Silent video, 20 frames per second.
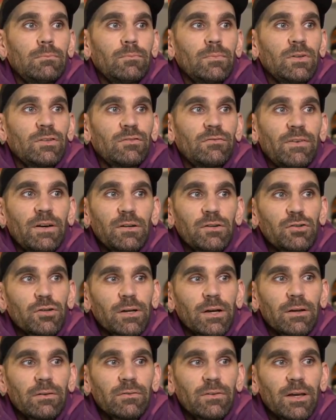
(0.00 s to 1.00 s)
there's a fire
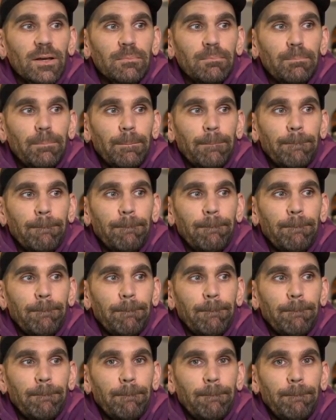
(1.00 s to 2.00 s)
truck outside.
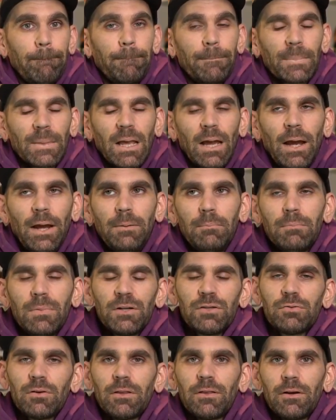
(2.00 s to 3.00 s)
I'd
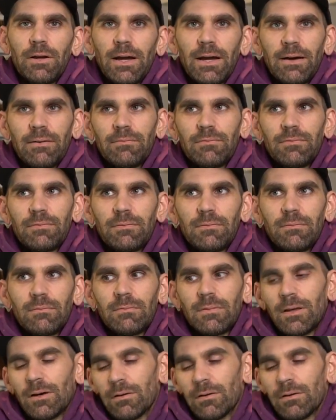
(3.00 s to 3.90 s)
much rather have the